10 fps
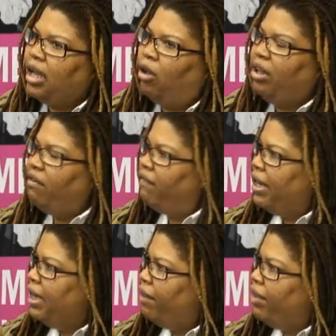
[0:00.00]
only to
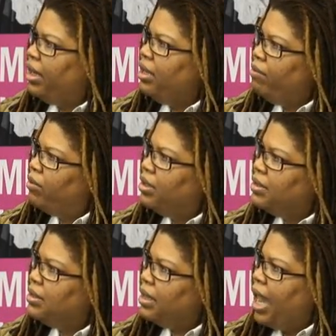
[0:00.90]
find out that he
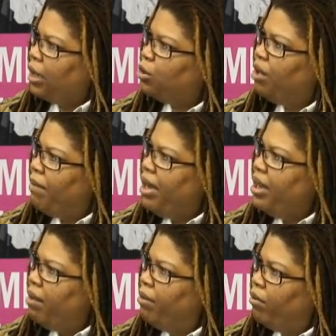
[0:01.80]
was actually my
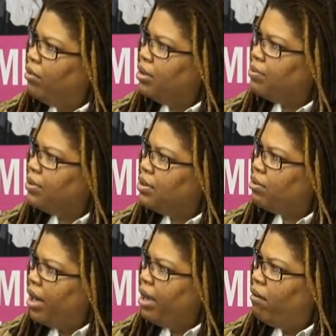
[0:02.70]
neighbor was
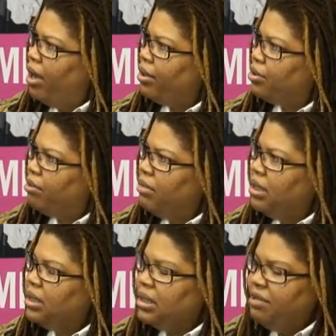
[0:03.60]
quite a
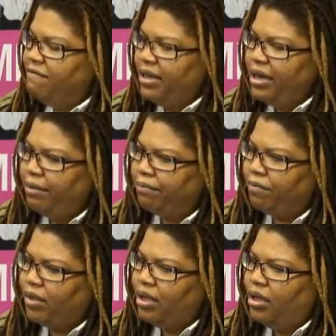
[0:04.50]
tremendous event.
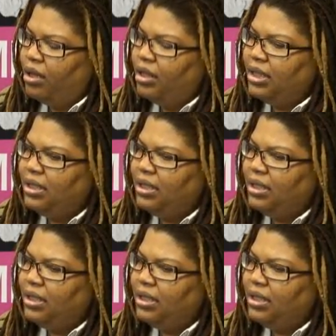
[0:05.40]
The